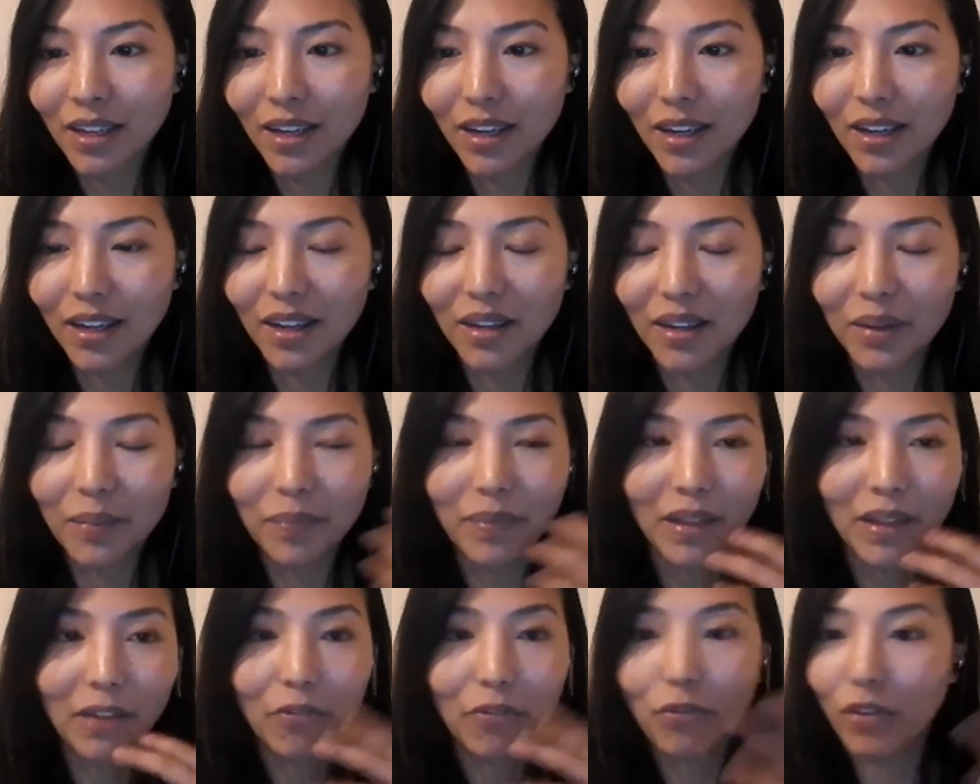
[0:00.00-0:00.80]

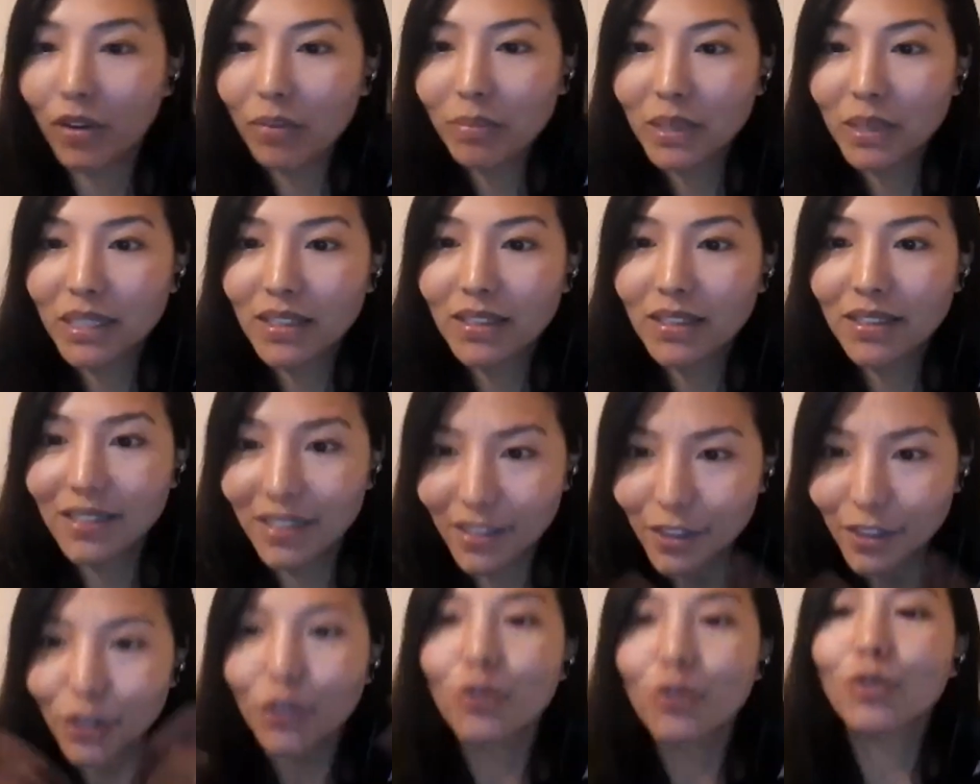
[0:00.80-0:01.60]
And for
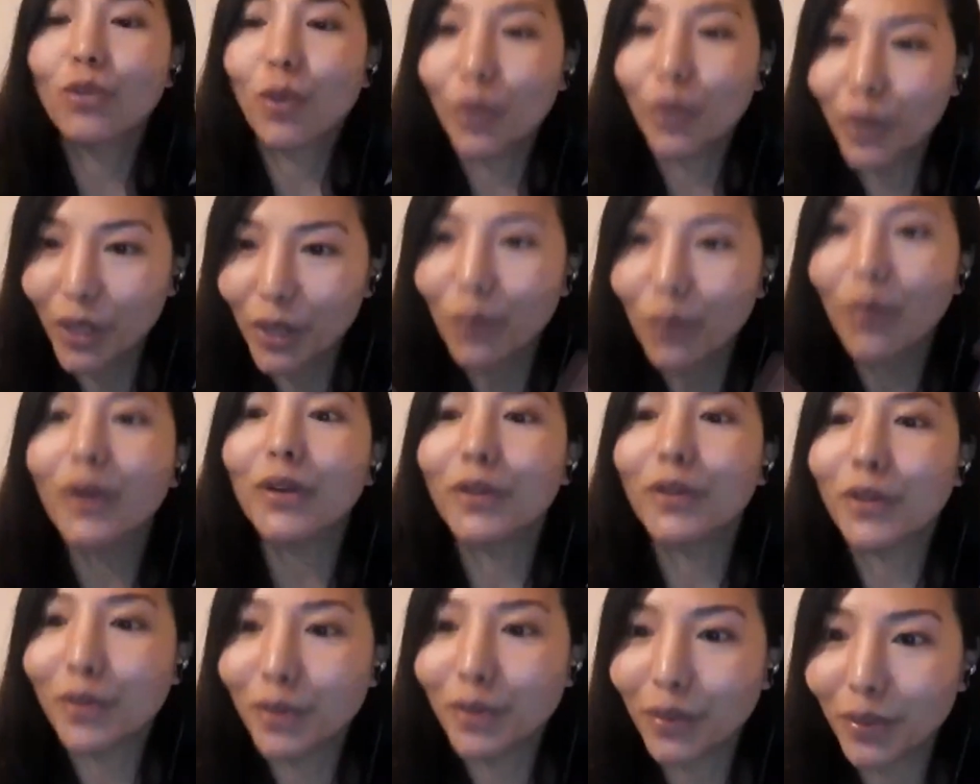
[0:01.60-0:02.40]
businesses, you only
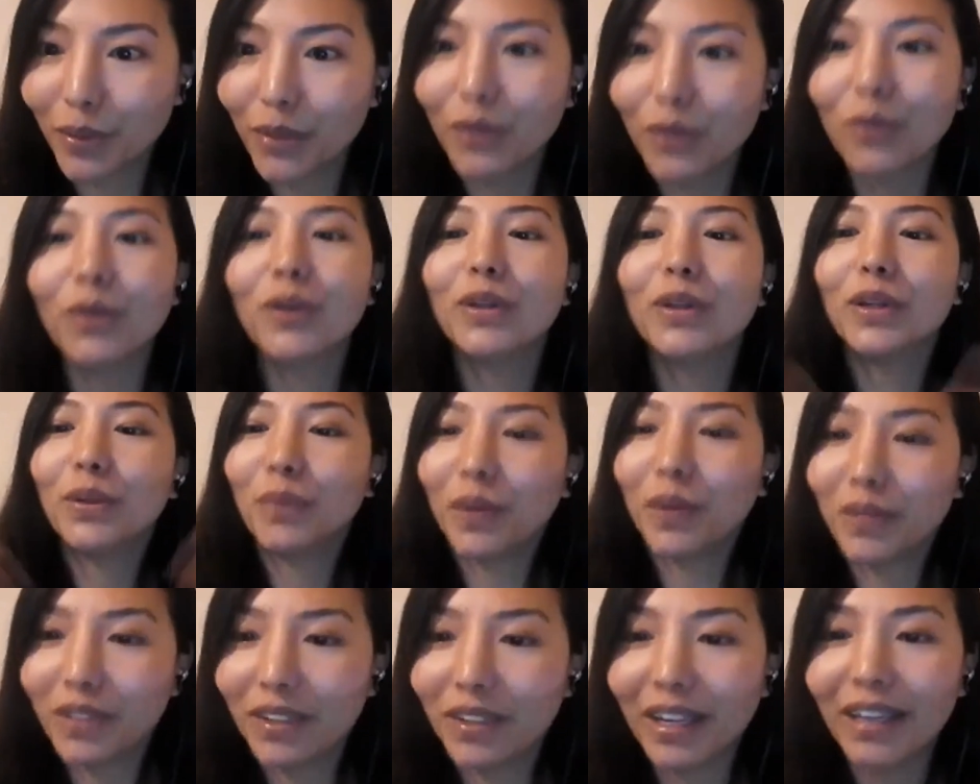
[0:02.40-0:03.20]
want to grow. You only
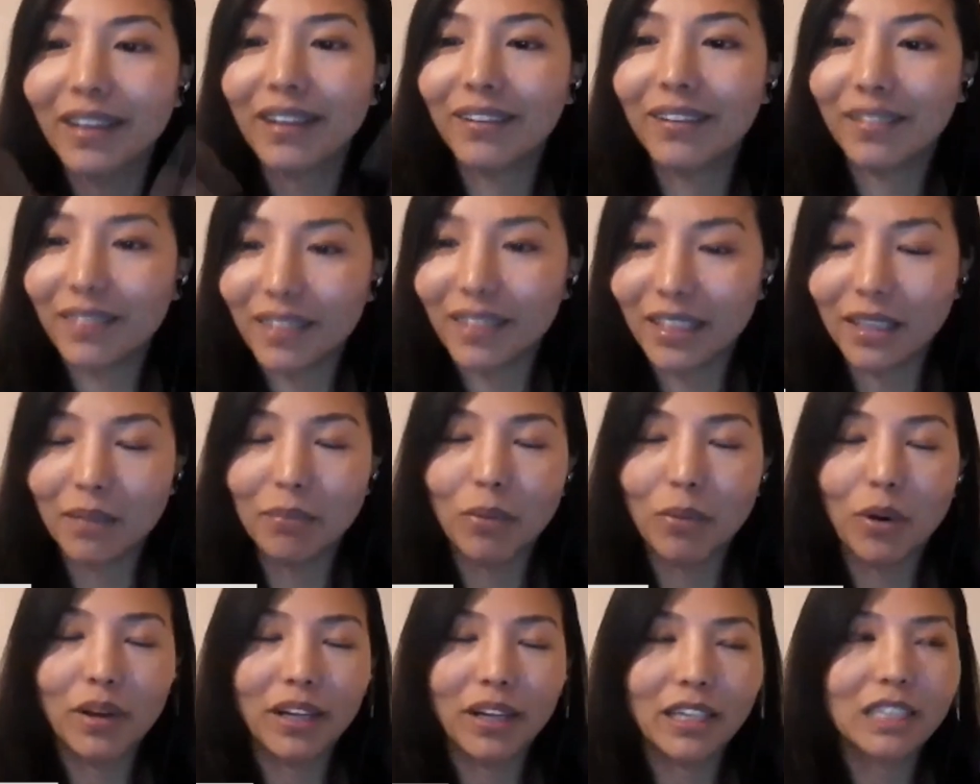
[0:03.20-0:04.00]
want to
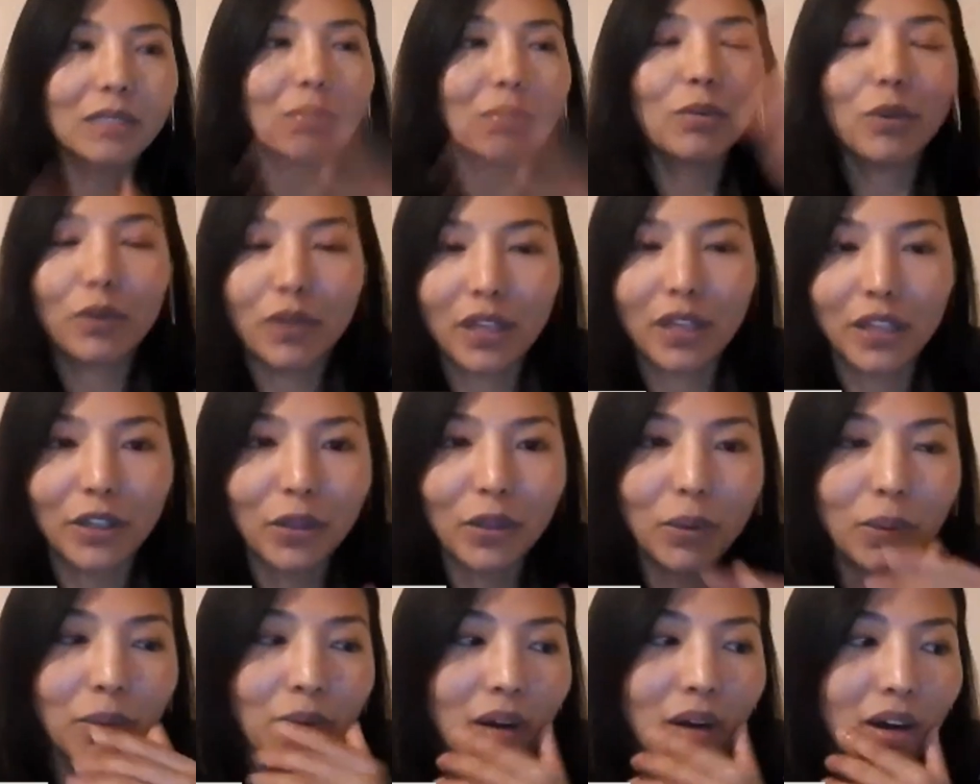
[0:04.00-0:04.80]
keep on exploring
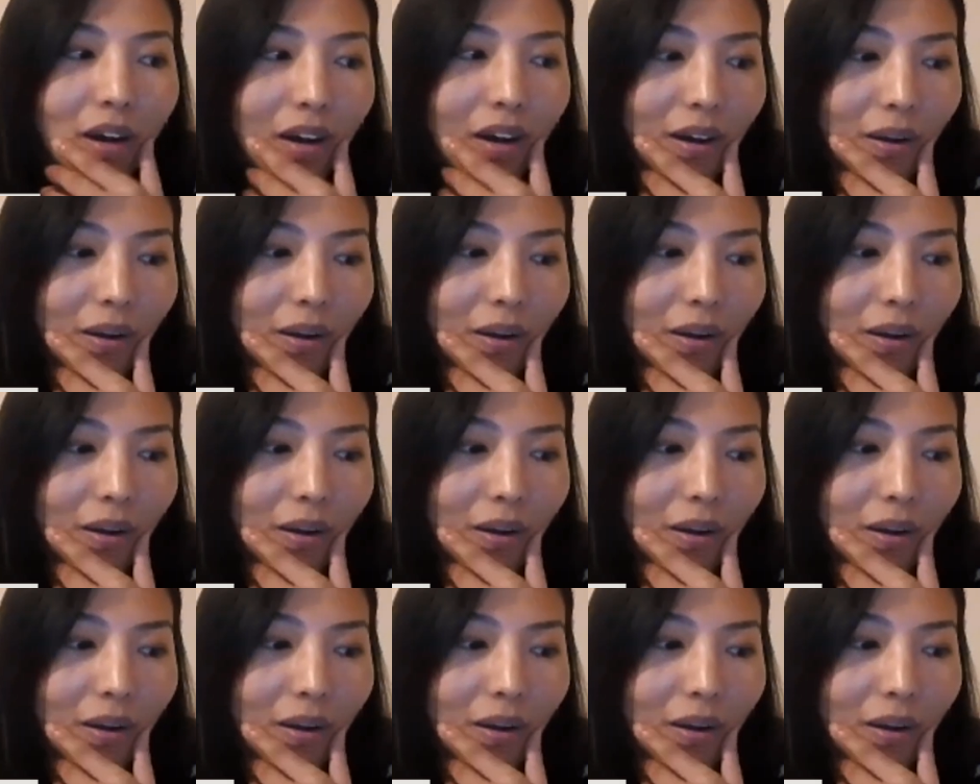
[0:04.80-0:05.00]
new